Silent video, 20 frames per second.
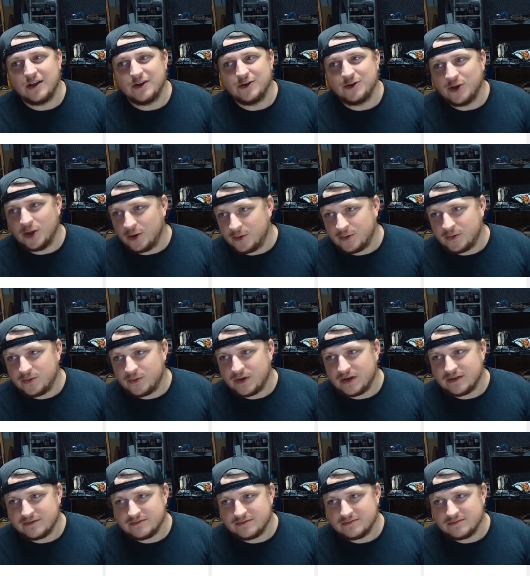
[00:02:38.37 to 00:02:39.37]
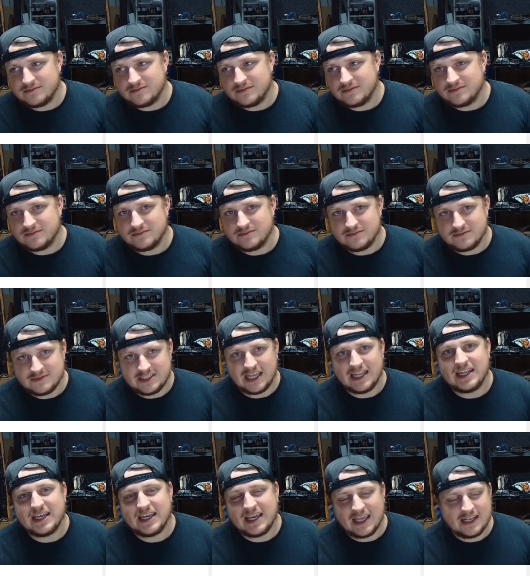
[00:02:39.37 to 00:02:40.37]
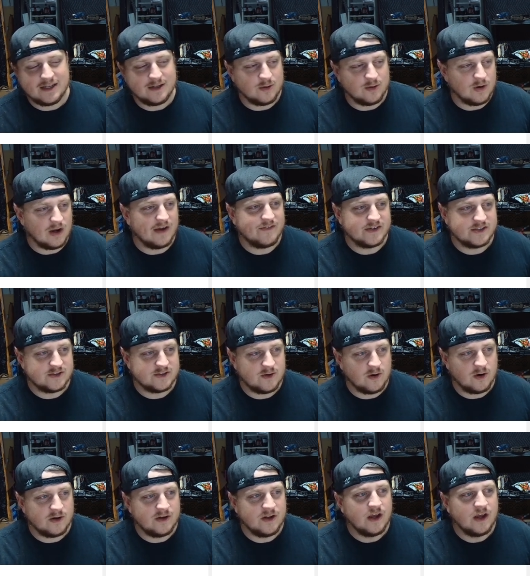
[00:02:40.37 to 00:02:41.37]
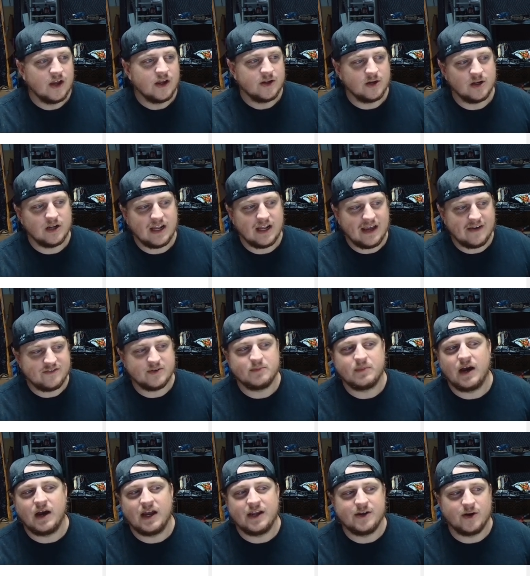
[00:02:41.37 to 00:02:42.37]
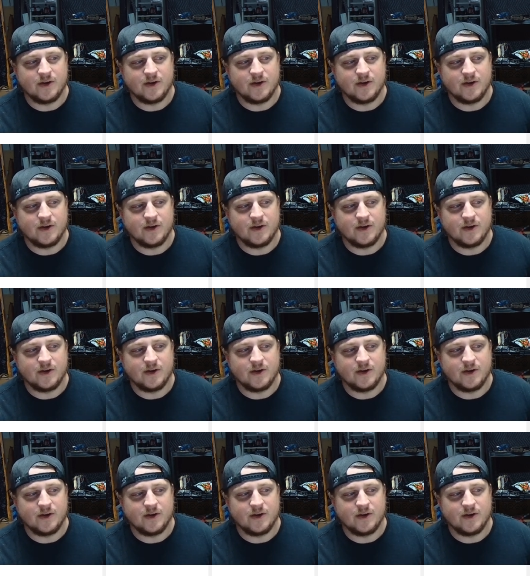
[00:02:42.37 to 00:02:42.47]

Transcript: no dedicated graphics card, you're going to have to mine